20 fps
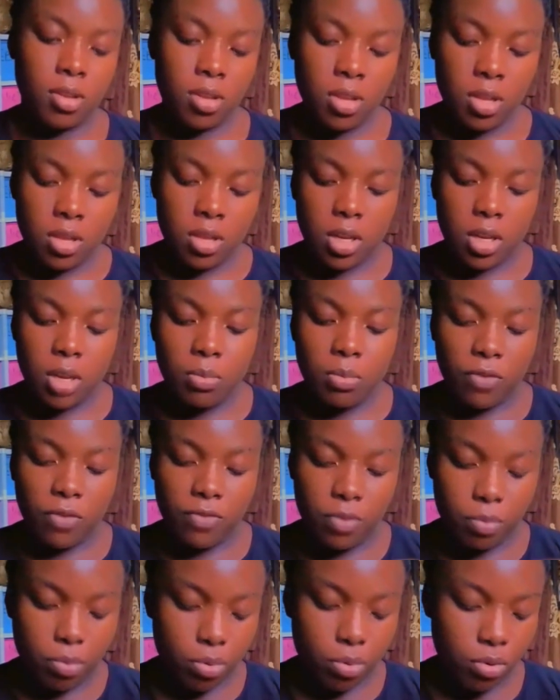the name of the
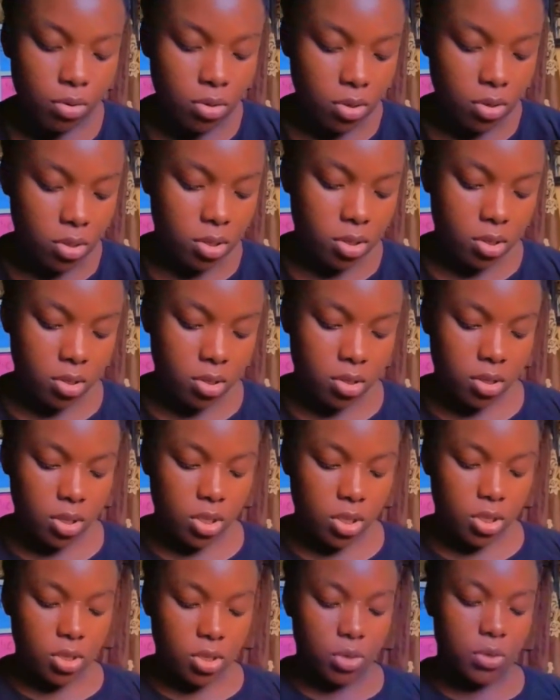product
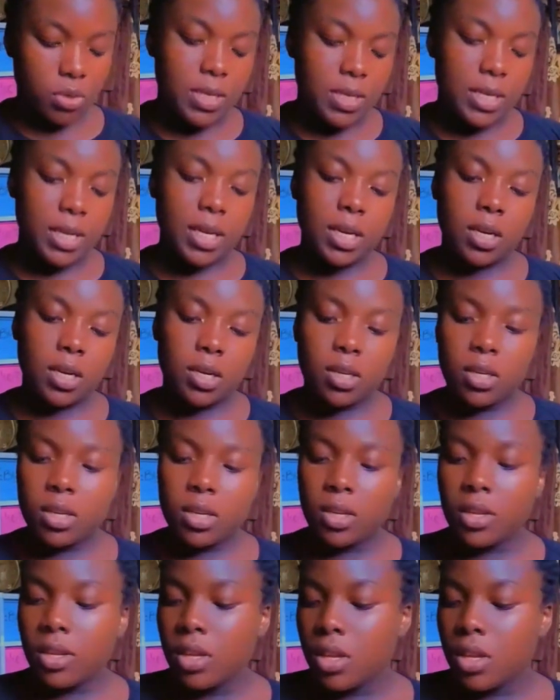is
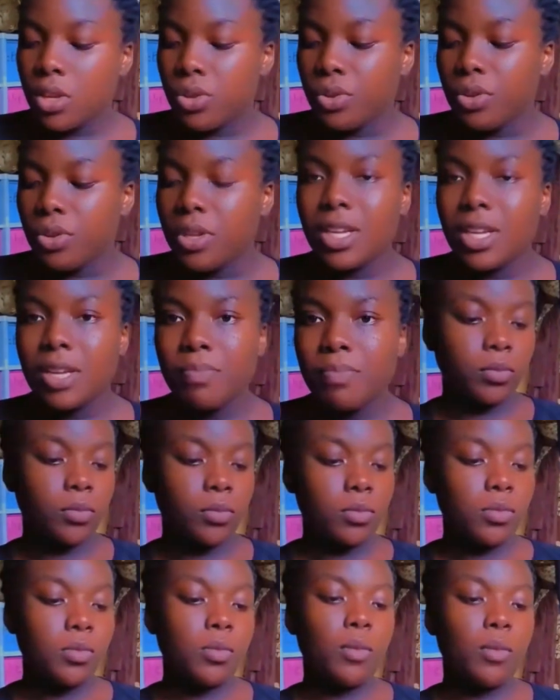unique.
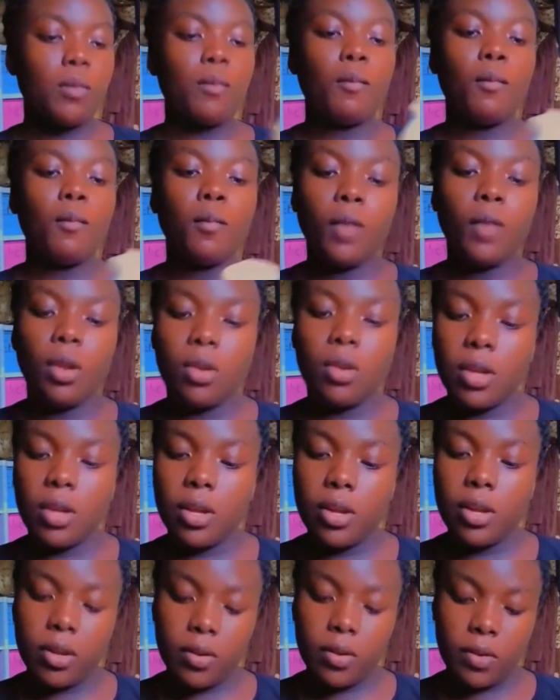
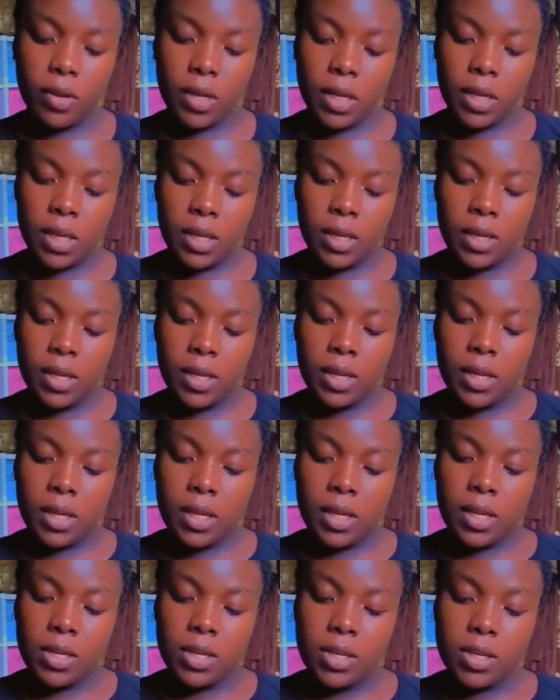Okay,
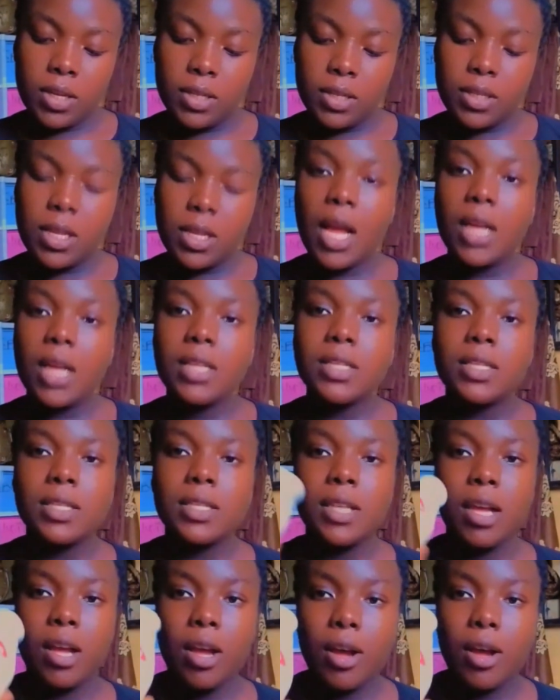it has
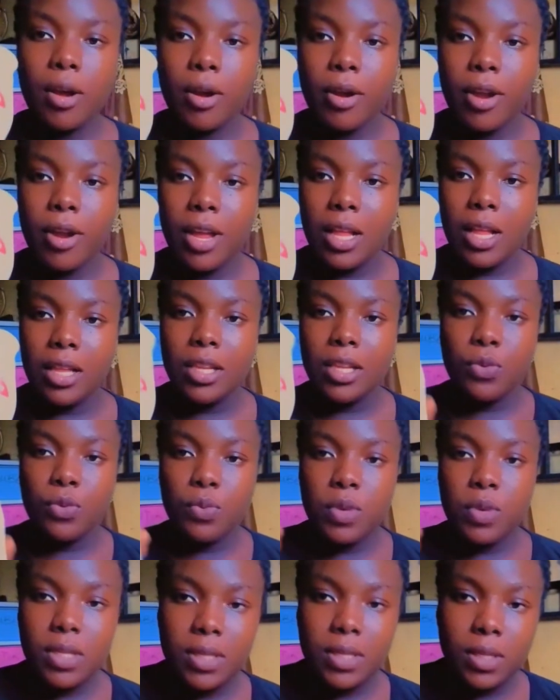a
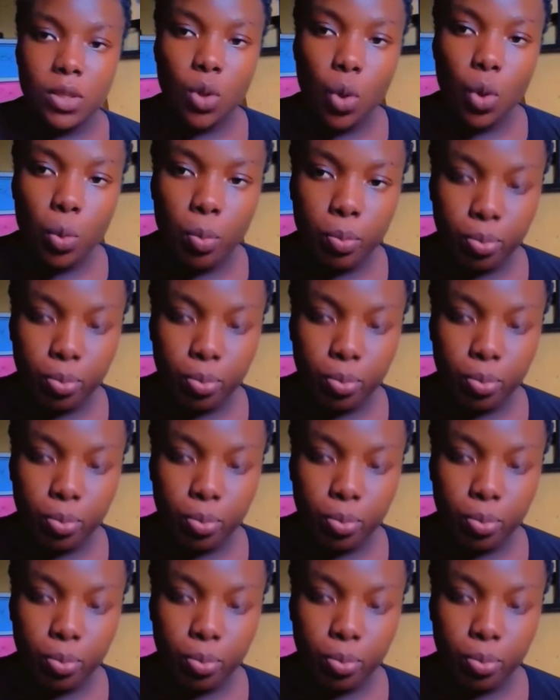liquid soap,